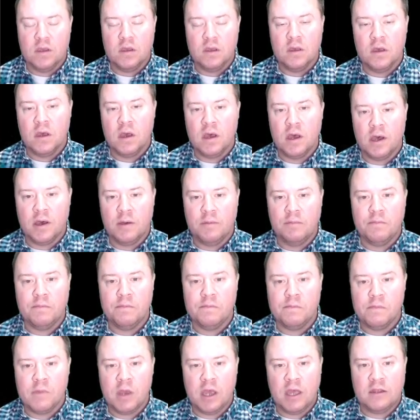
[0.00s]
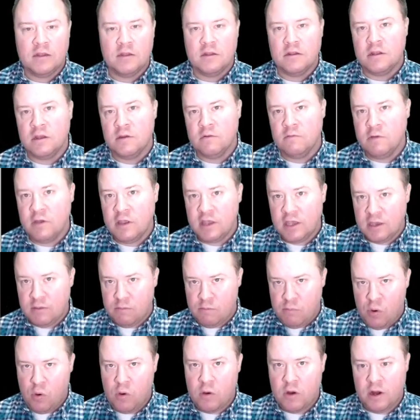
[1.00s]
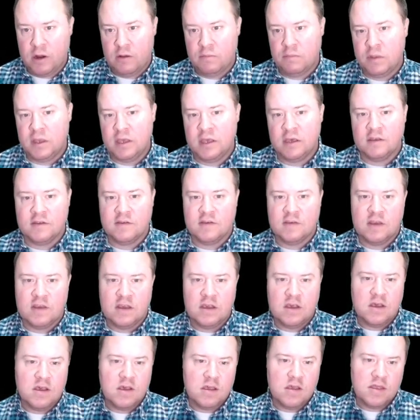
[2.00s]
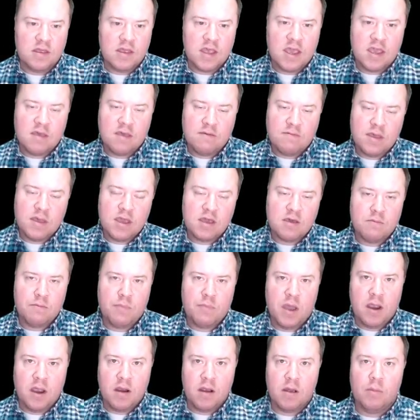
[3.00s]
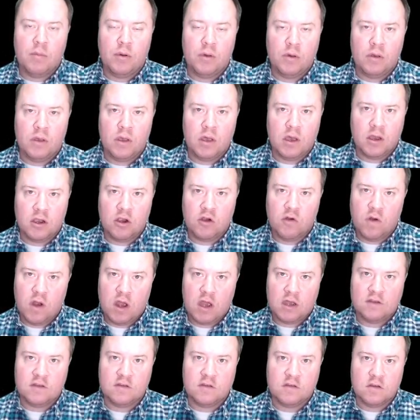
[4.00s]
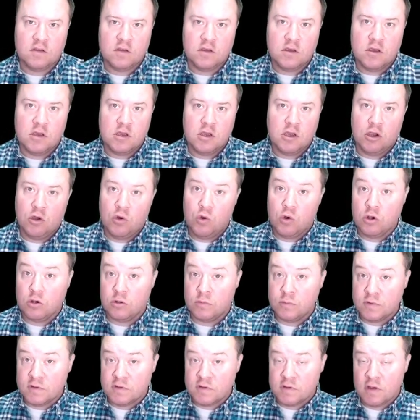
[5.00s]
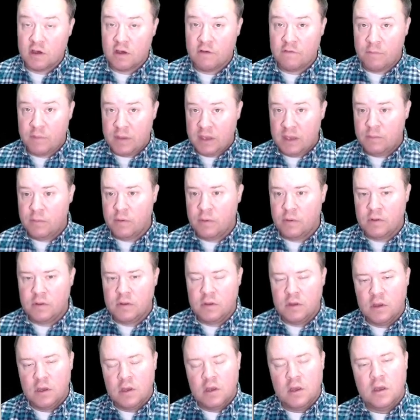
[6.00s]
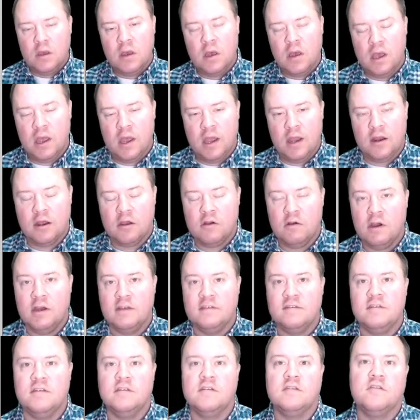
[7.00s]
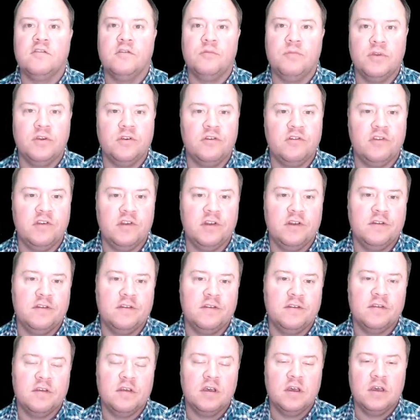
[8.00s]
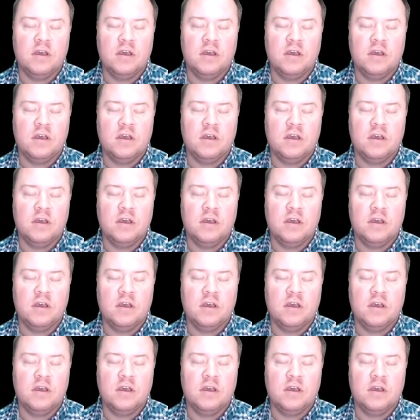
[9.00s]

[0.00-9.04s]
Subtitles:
And they're really important because they can be comparable across groups of people and across distributions.